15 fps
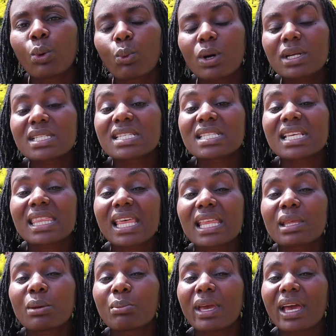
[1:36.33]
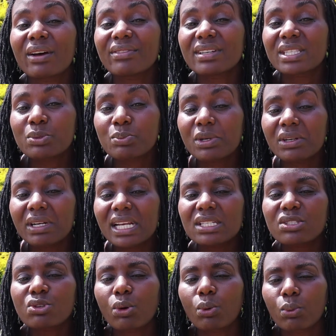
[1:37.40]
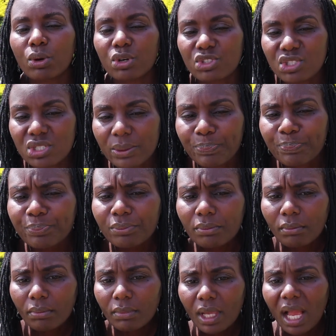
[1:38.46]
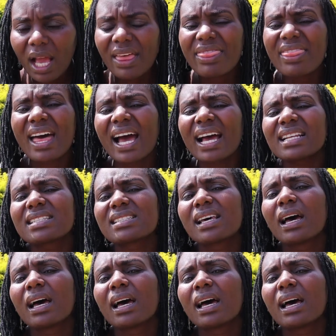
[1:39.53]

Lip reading: what is it that they may have experienced or watched. That